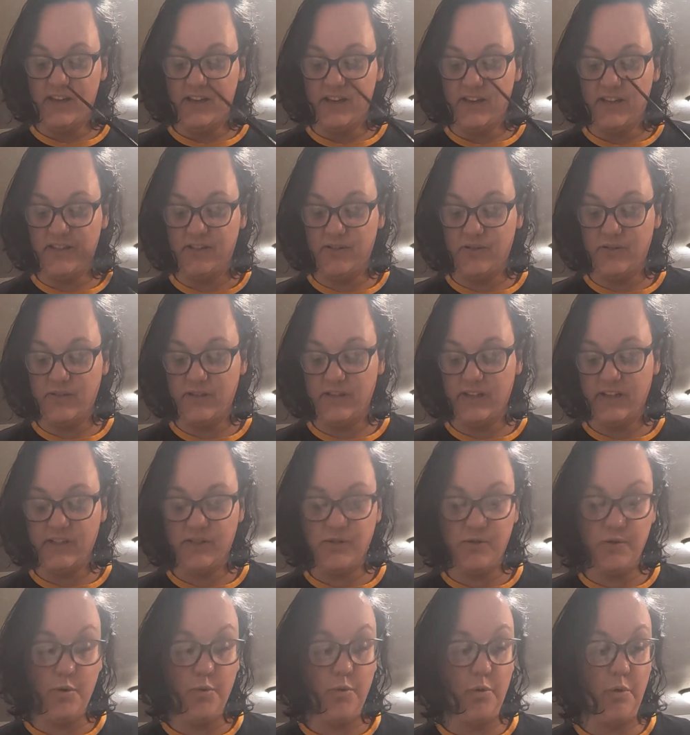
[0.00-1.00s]
As soon as it gets
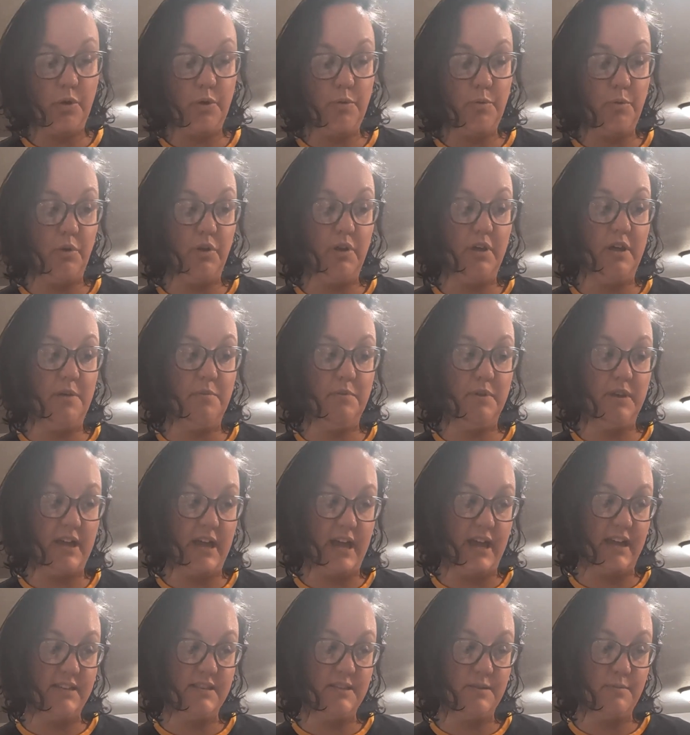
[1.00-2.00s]
to a rolling boil, I'm going to
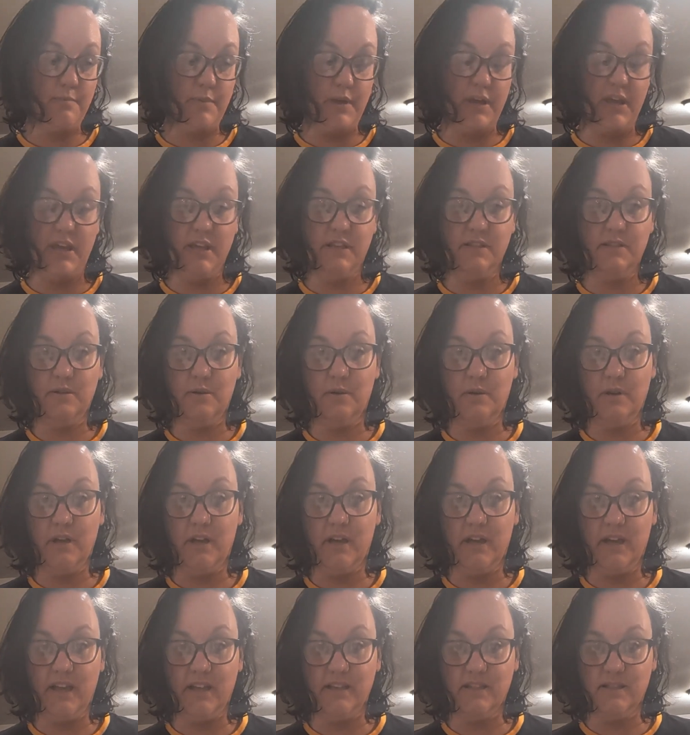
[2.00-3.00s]
add some baking
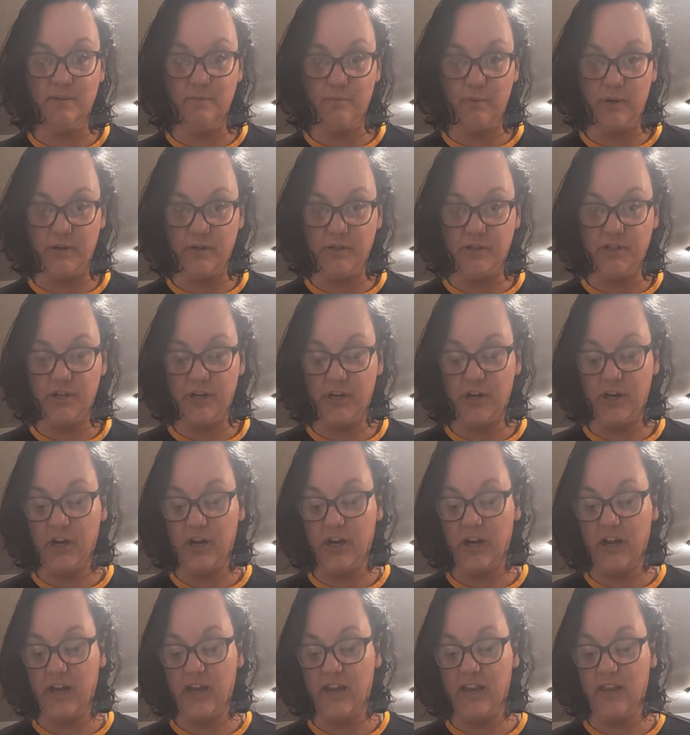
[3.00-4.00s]
soda and some brown
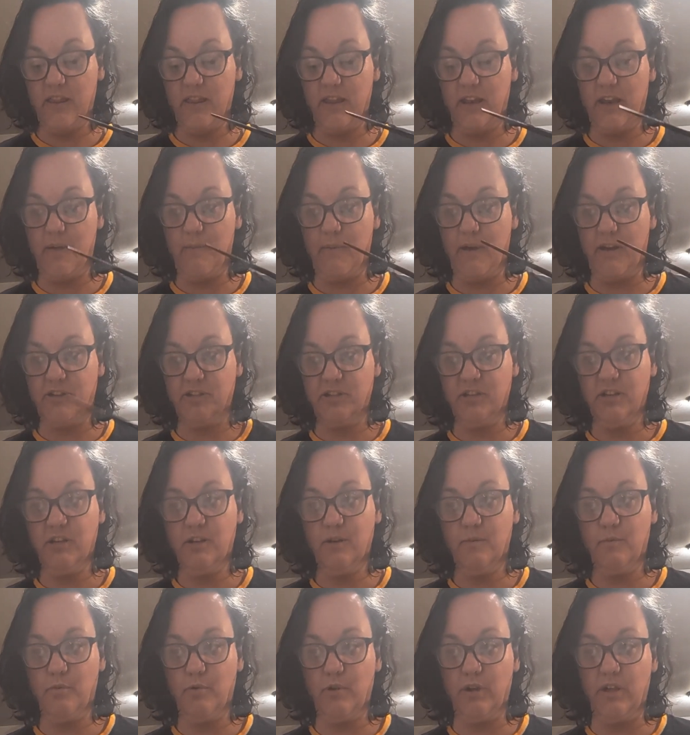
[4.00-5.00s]
sugar, and then I'm actually
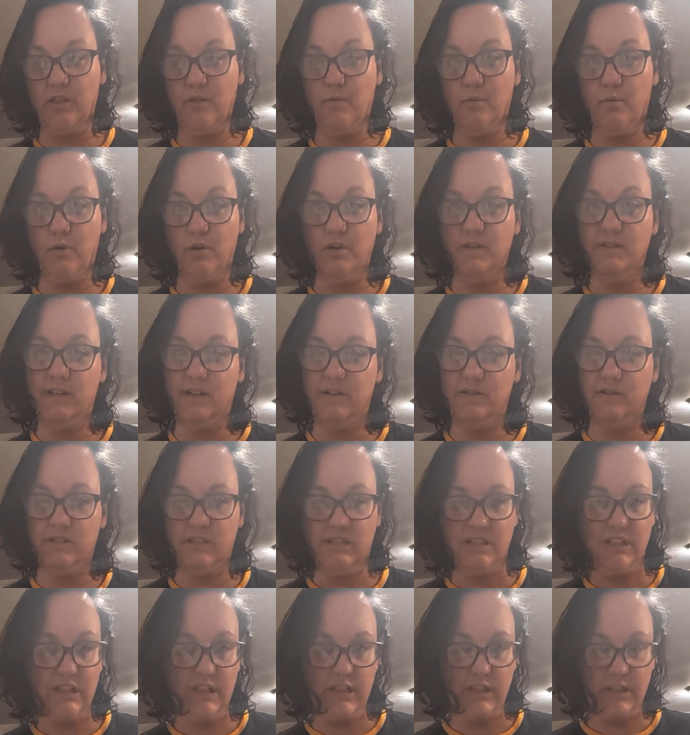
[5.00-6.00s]
going to bring the boil down
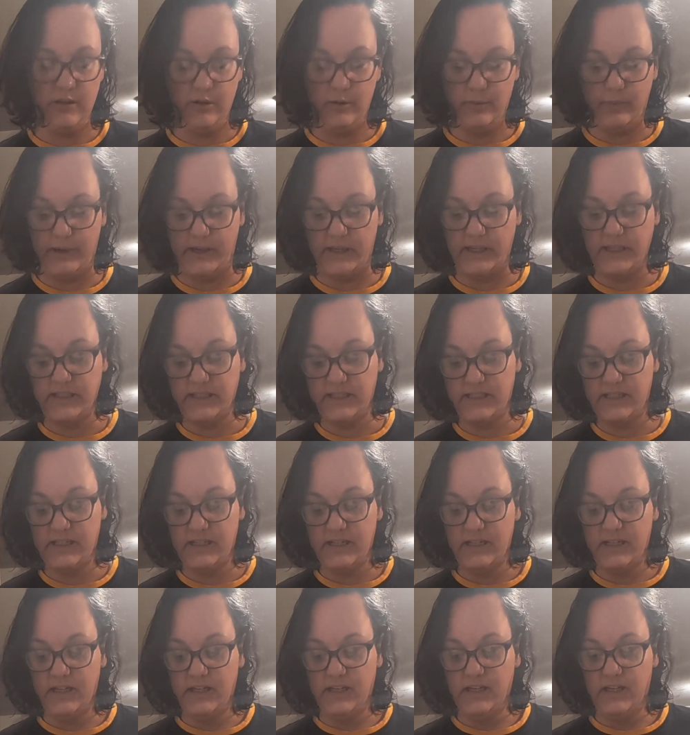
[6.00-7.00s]
just a little bit.
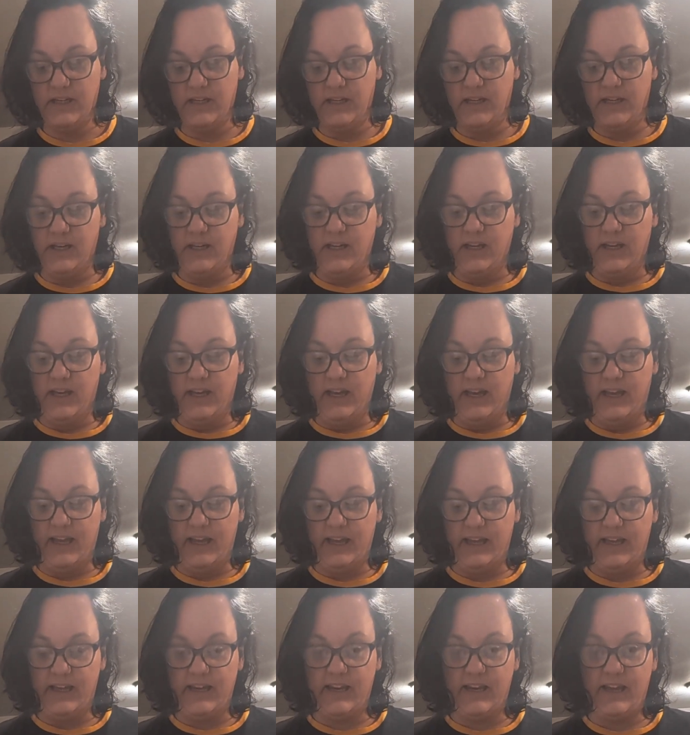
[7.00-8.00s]

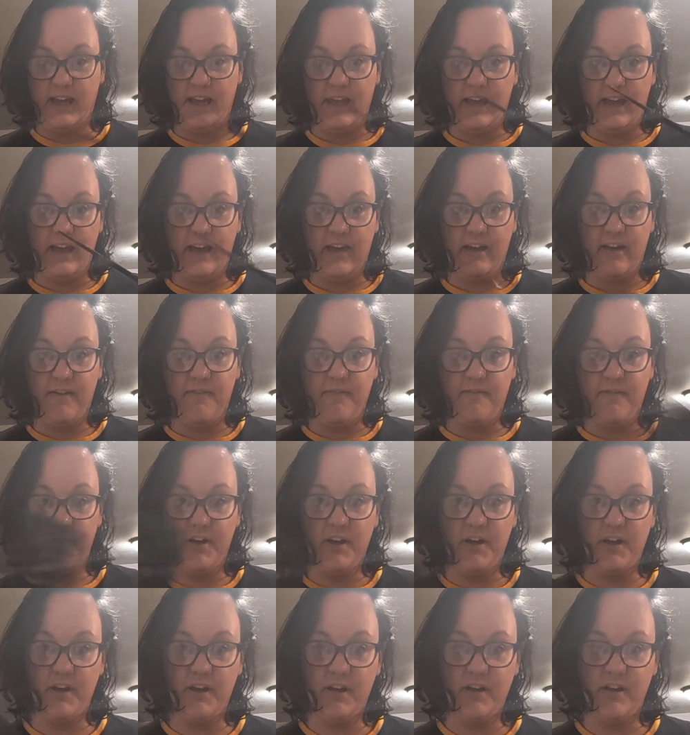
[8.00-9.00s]
And I have
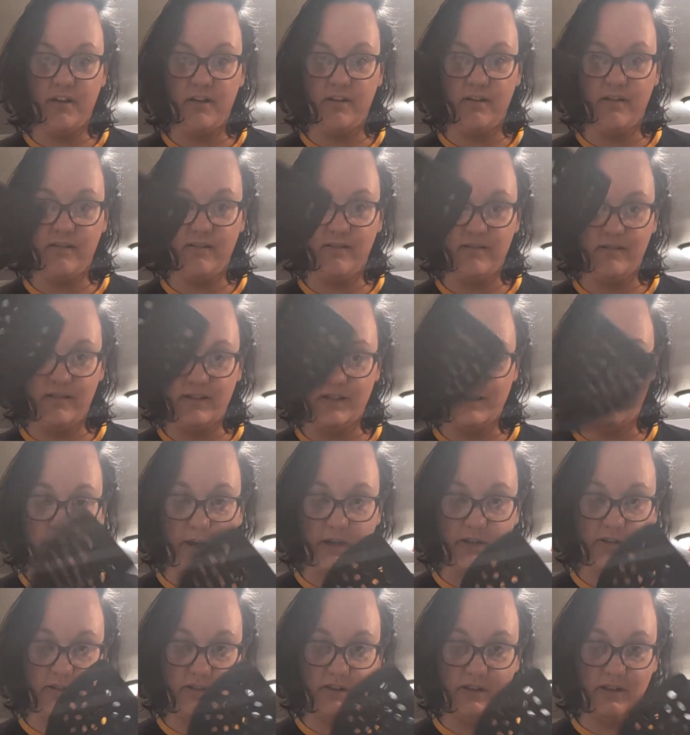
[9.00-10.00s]
a
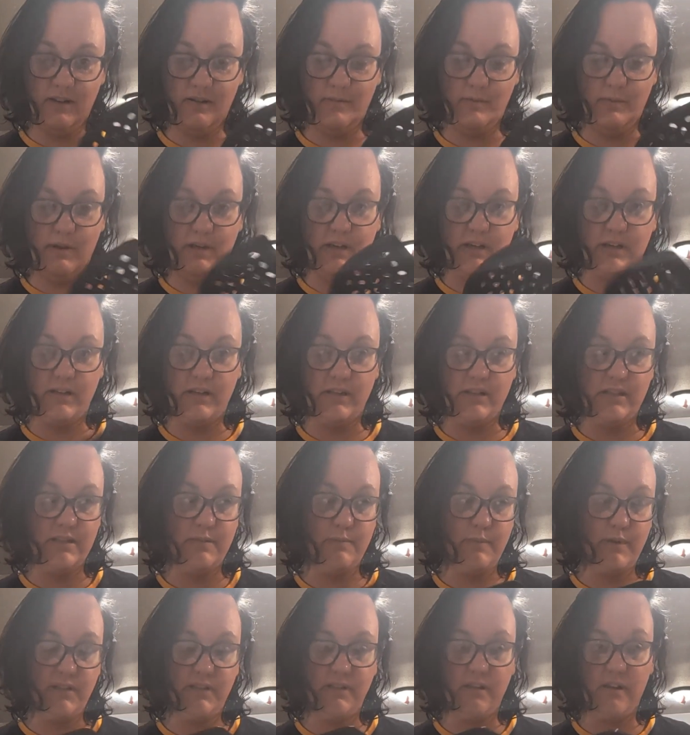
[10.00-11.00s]
spatula because
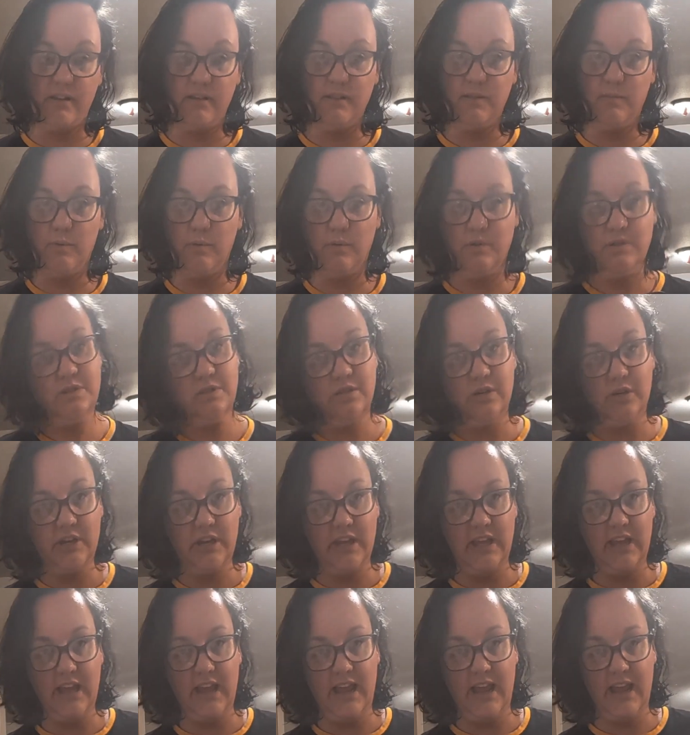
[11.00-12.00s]
my slotted spoon is
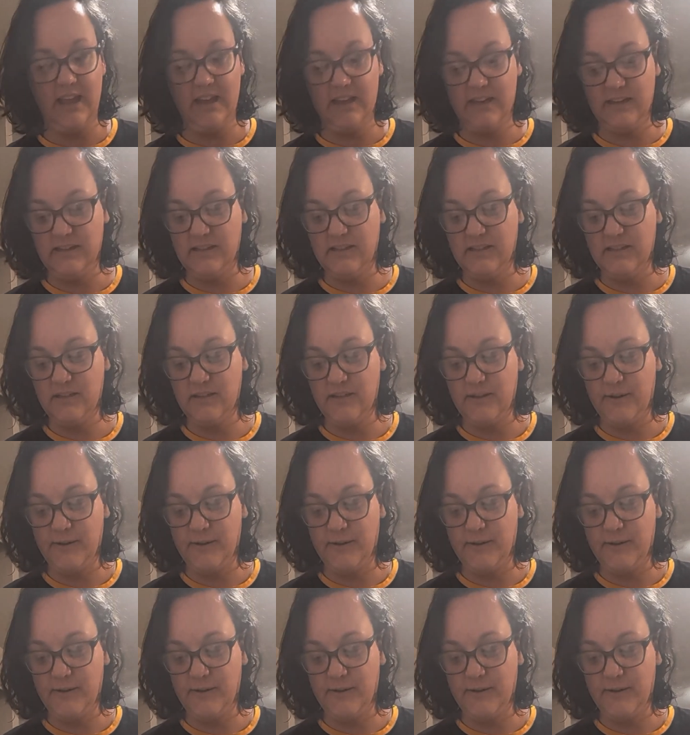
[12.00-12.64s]
dirty, and